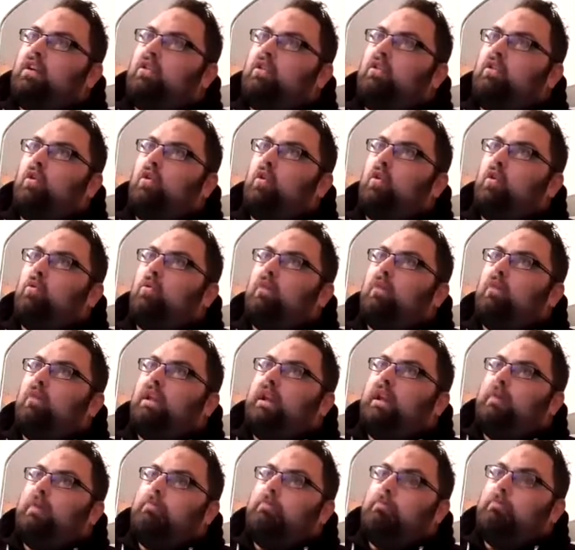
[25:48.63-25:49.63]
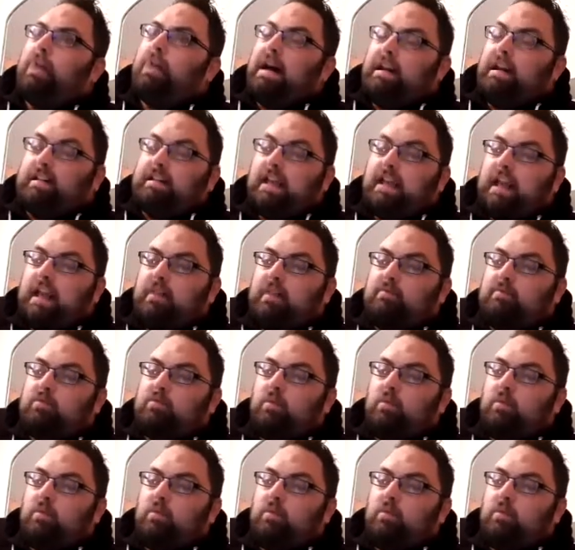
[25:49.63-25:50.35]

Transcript: normally bad games.